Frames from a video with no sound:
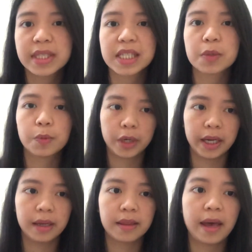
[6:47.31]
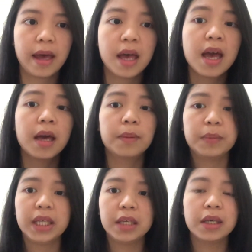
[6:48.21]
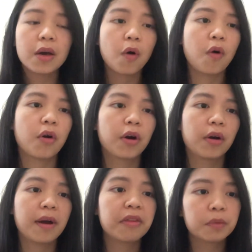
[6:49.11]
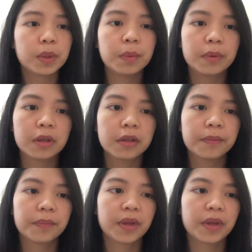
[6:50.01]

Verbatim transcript: Just pray that me or other people